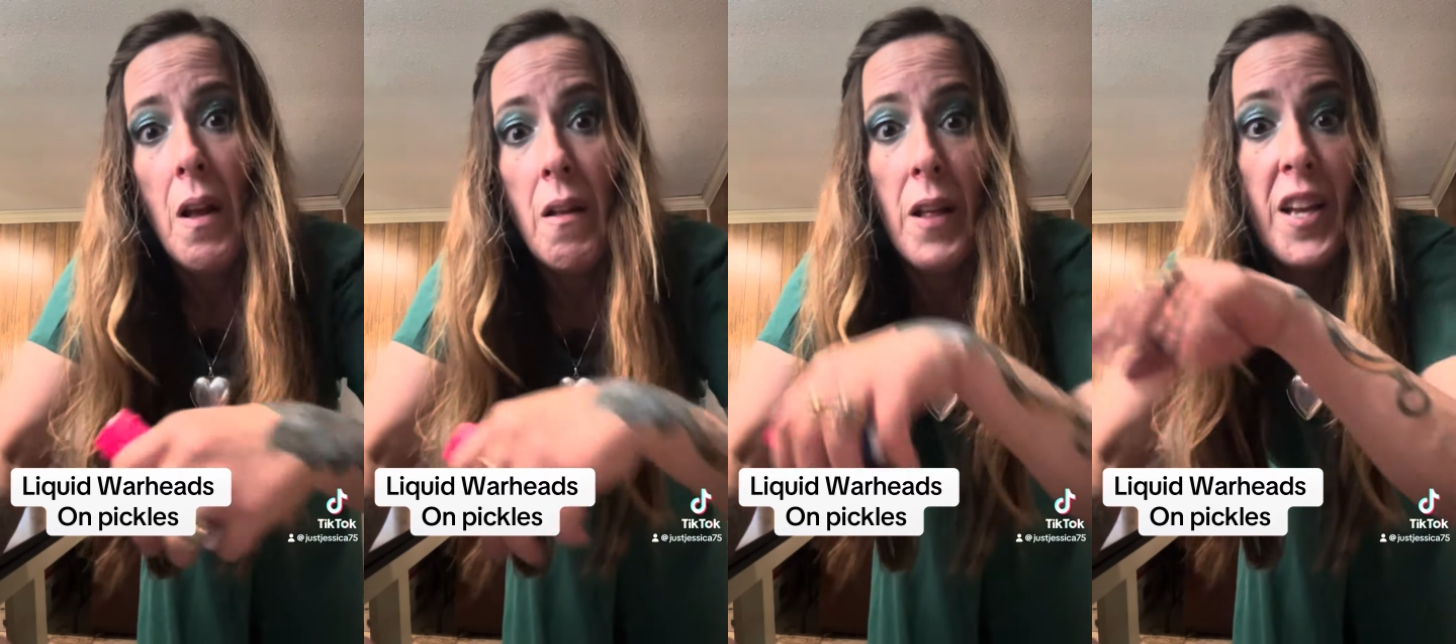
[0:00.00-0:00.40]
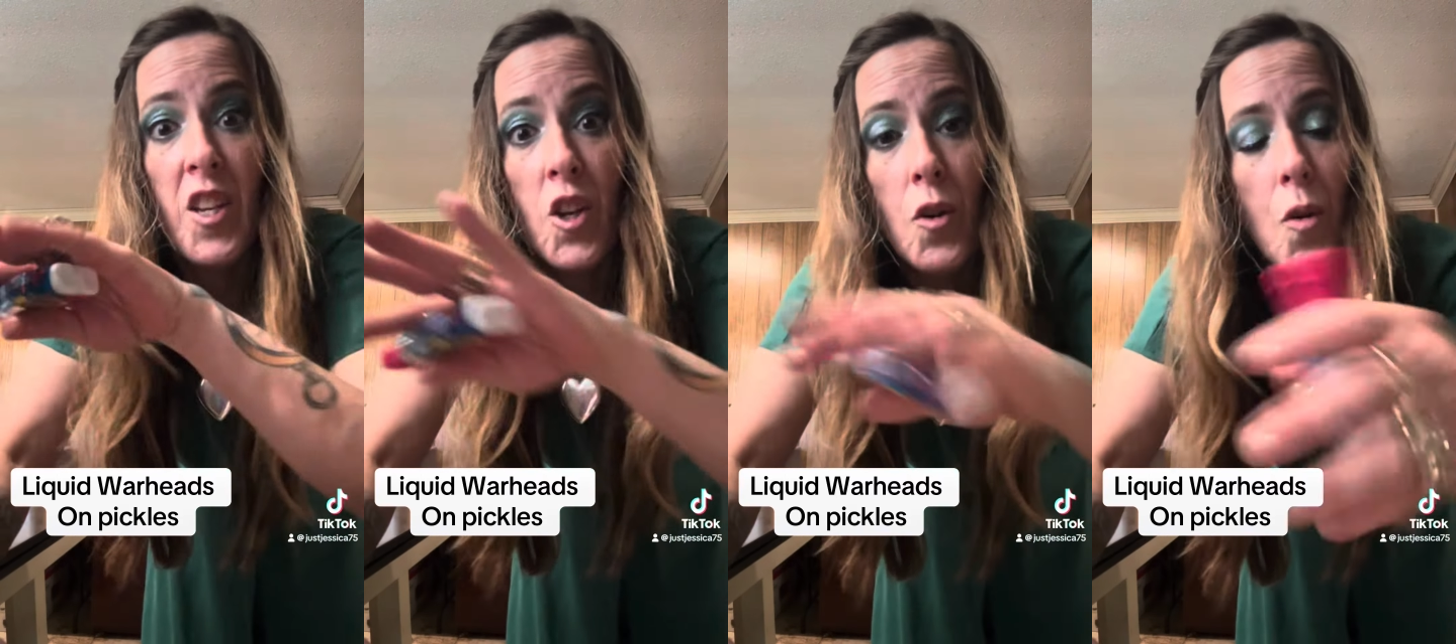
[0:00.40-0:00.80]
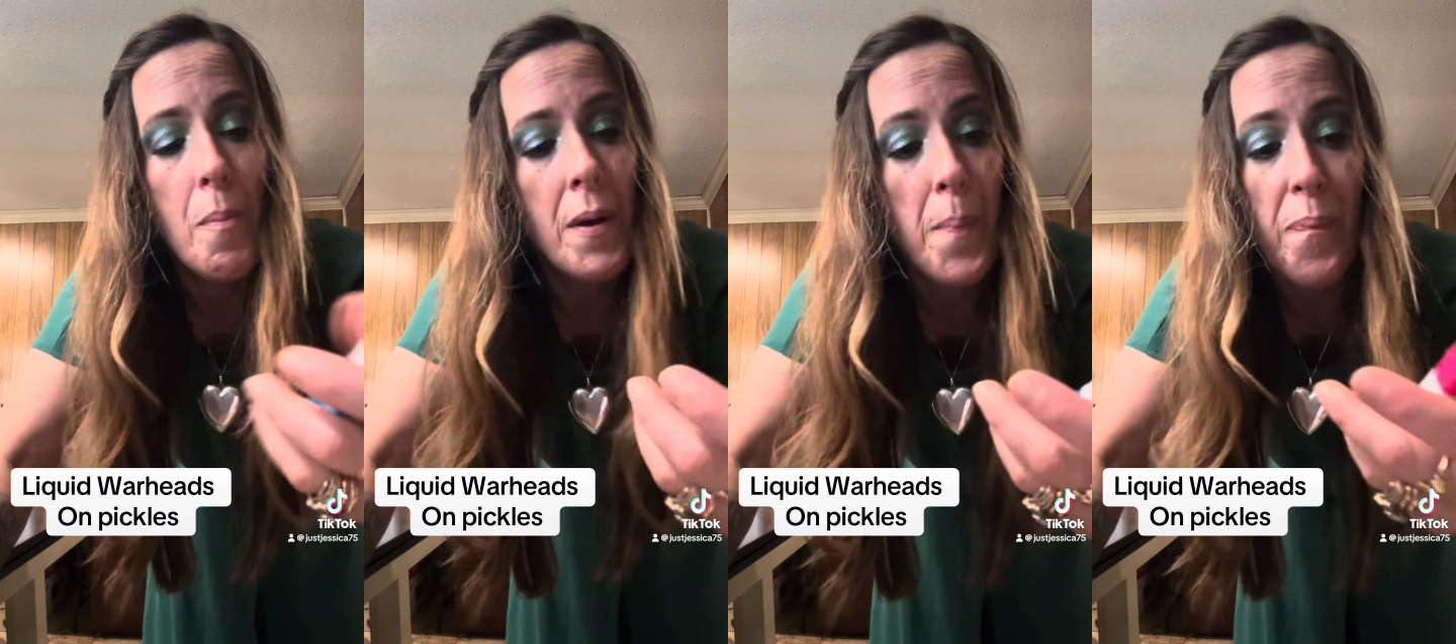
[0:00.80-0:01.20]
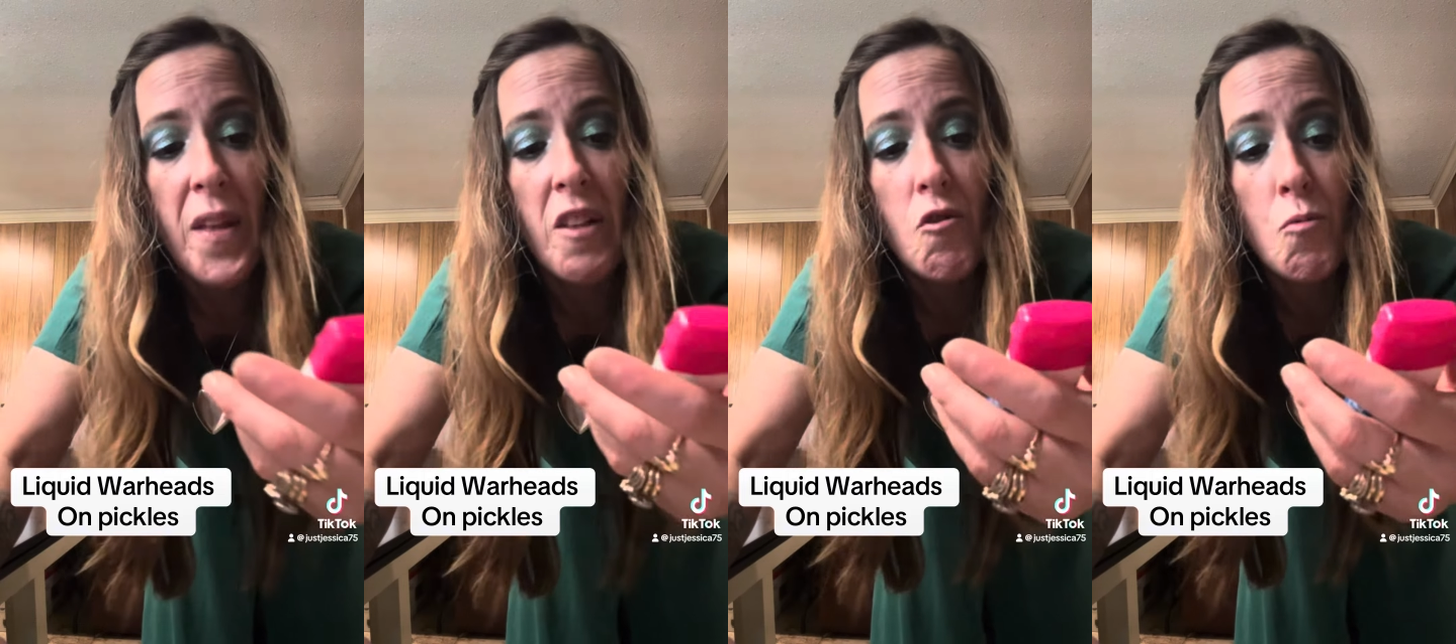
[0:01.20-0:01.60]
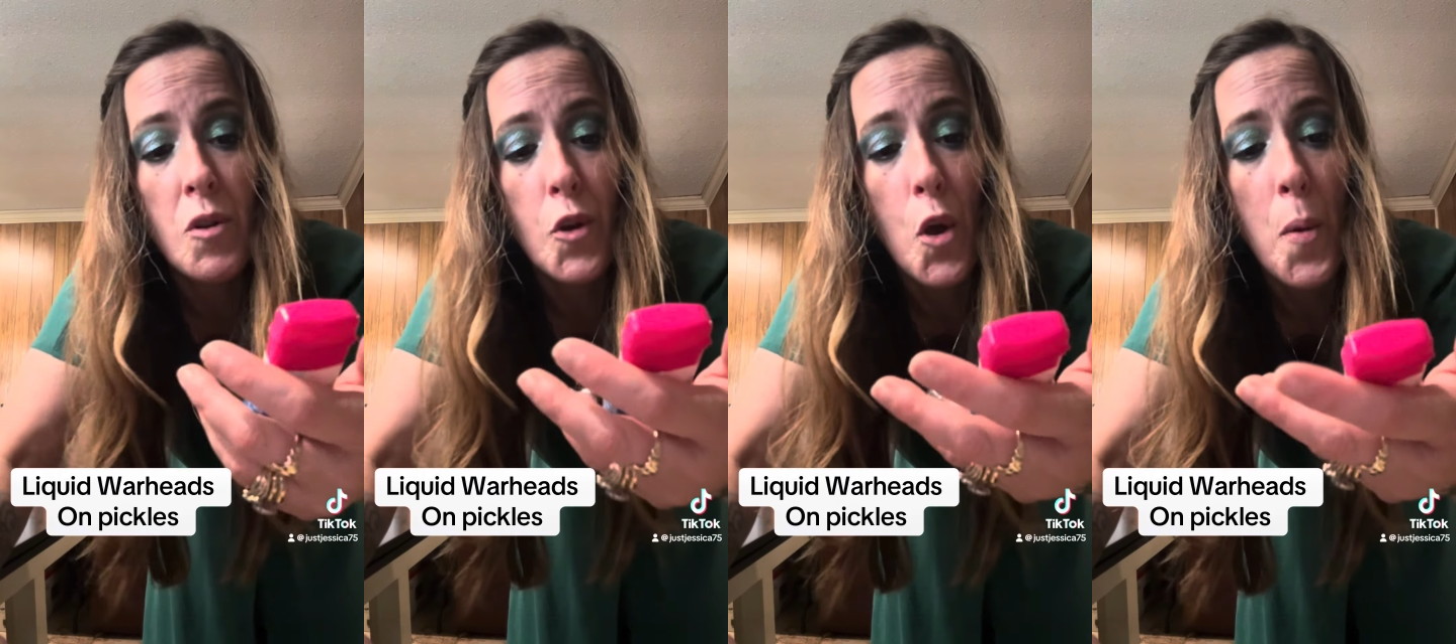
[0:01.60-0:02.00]
like goo, but it's
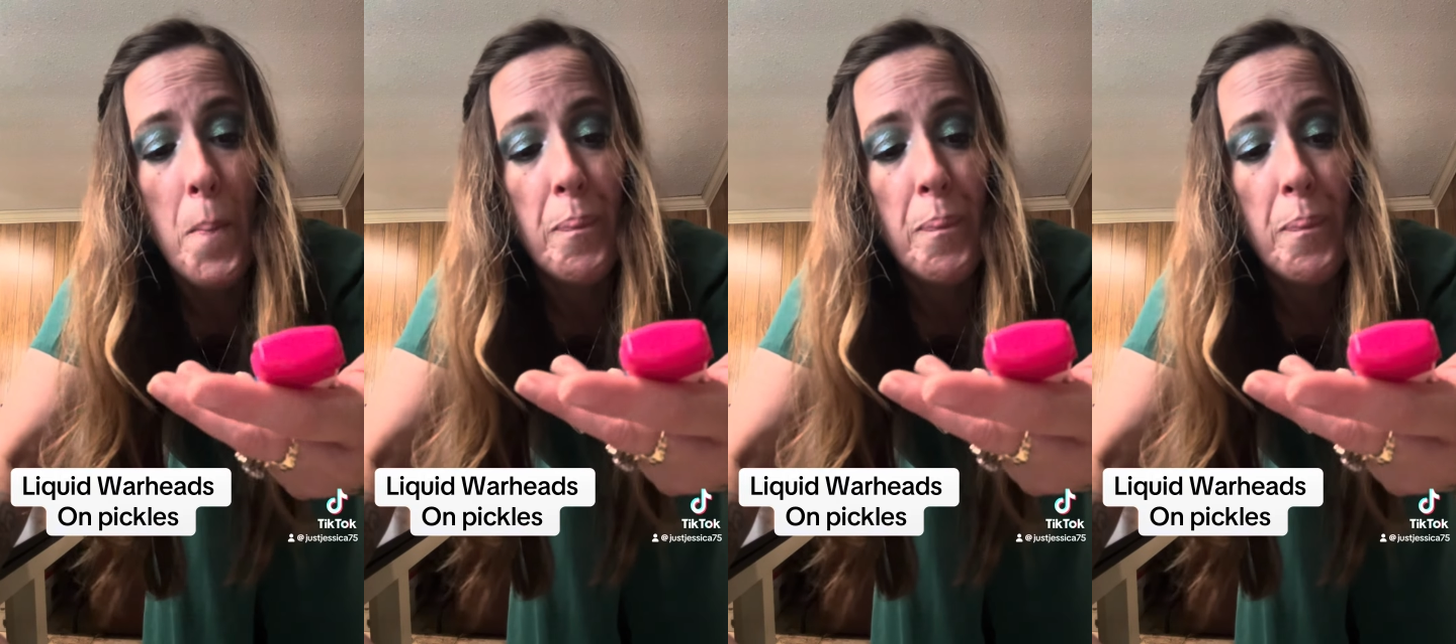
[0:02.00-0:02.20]
really good.